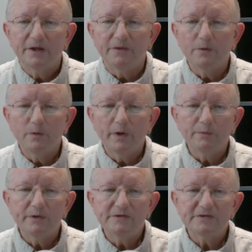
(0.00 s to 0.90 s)
Though I
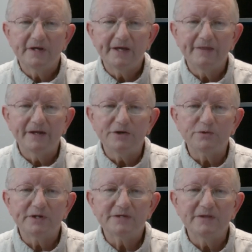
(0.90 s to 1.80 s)
would say that
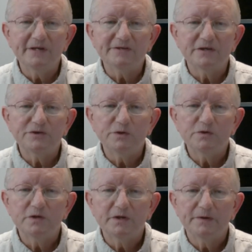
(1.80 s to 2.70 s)
addressing these
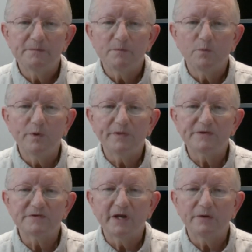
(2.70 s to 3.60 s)
issues with the
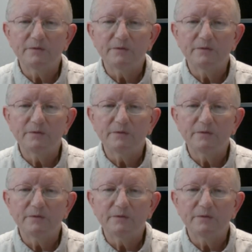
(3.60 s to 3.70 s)
state